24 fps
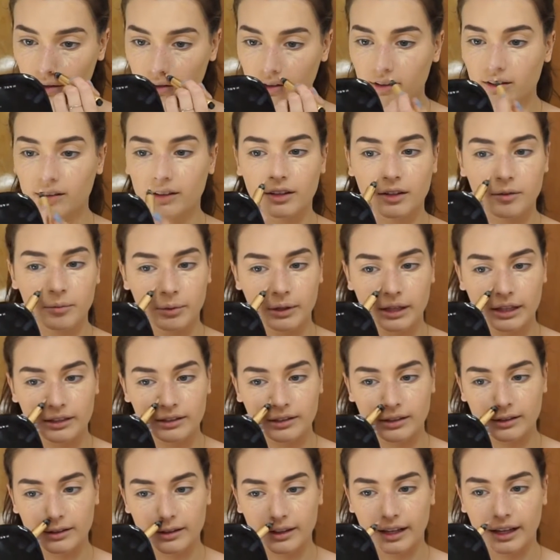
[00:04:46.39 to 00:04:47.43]
Just in the
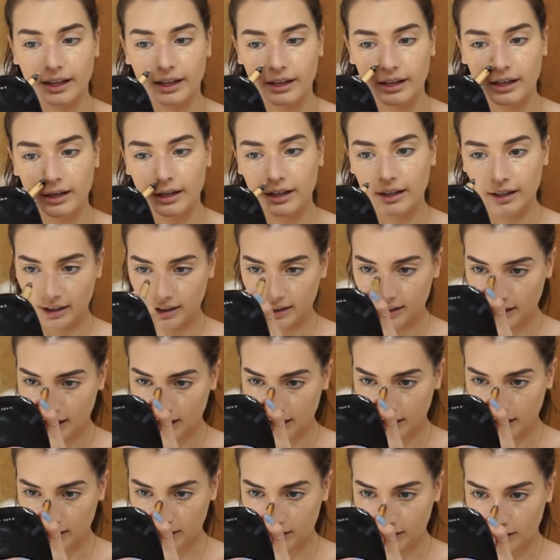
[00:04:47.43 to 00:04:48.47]
places that
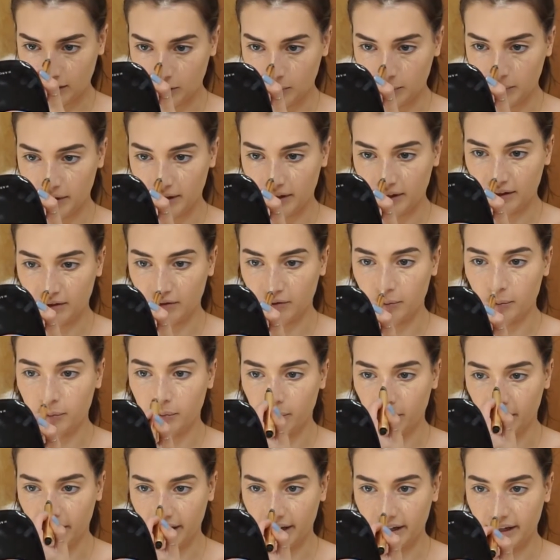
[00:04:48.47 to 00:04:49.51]
need a little bit of
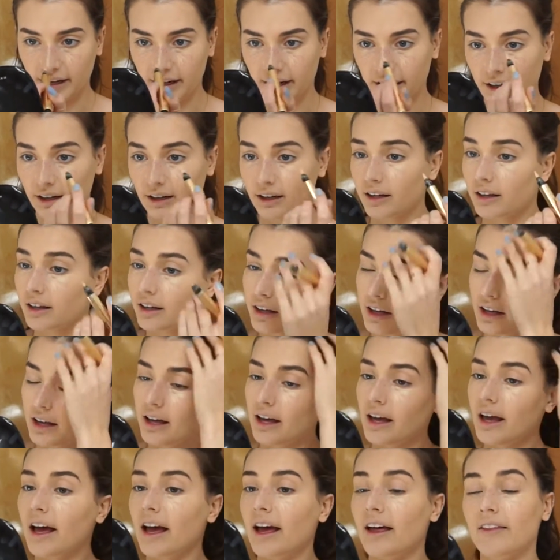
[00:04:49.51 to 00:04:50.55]
brightening.
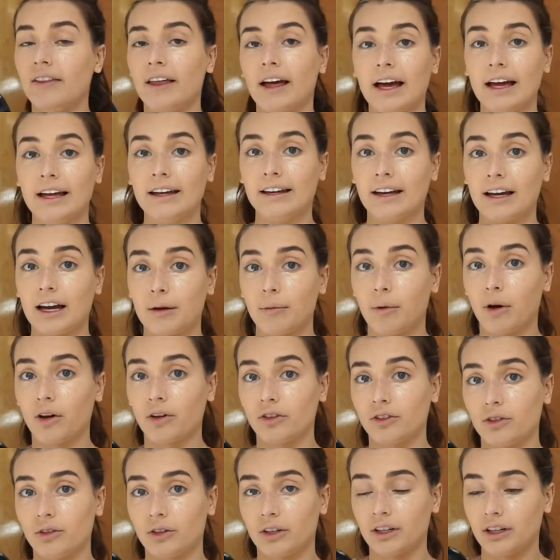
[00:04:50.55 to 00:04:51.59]
And then I'm
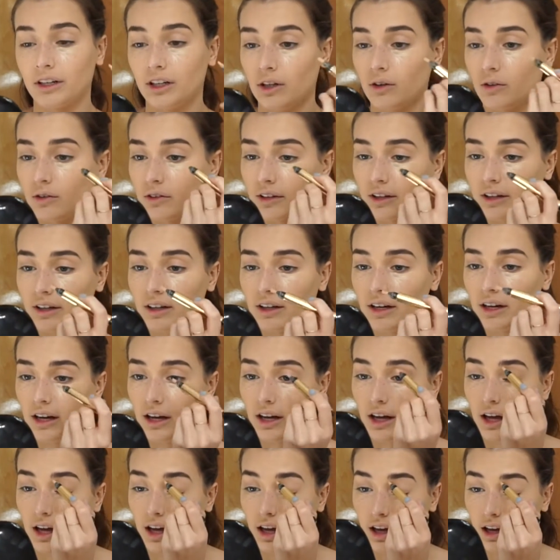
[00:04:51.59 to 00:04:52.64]
also going to use it
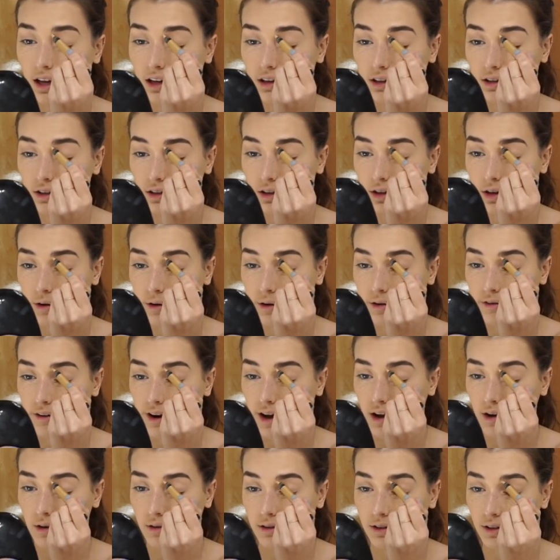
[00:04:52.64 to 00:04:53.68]
and go
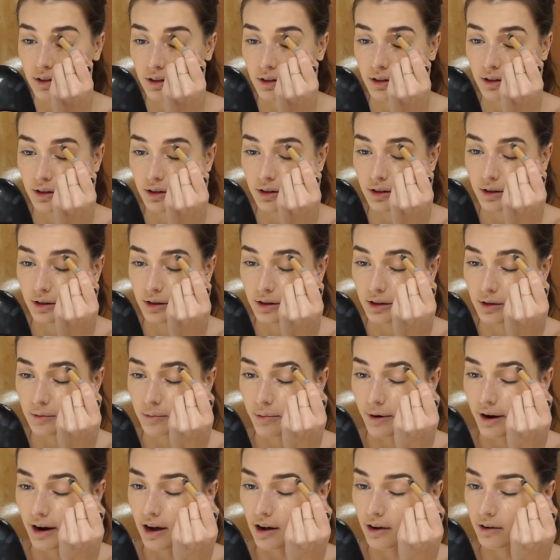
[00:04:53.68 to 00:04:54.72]
around the
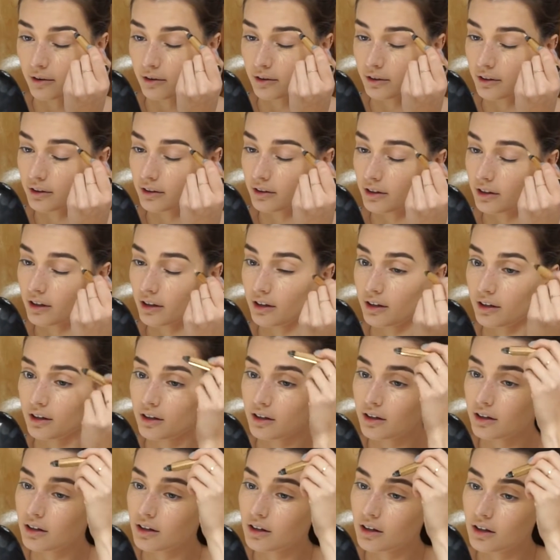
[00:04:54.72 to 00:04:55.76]
brows
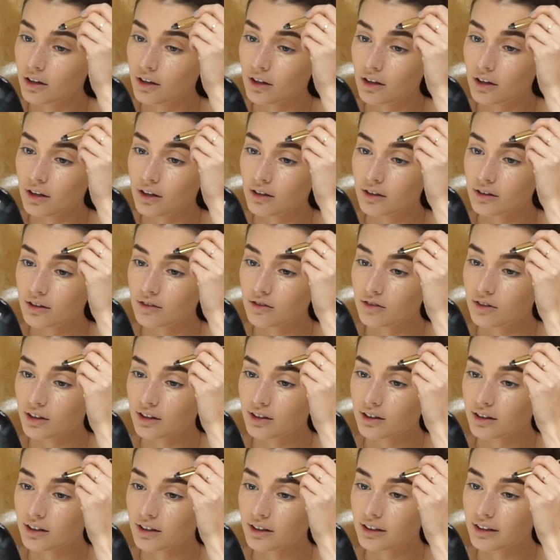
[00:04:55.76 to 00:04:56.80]

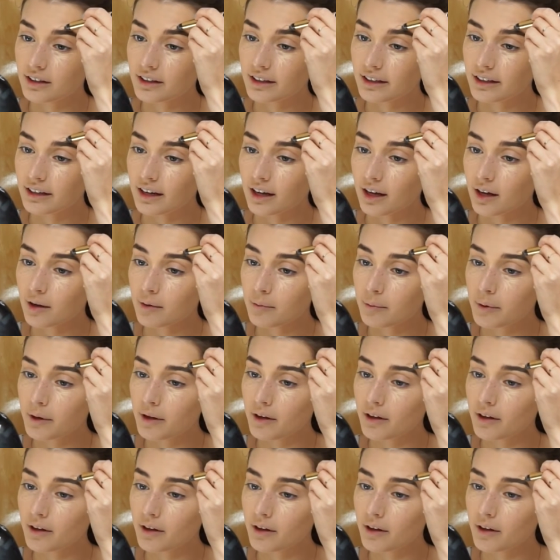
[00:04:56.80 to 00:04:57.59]
just to clean up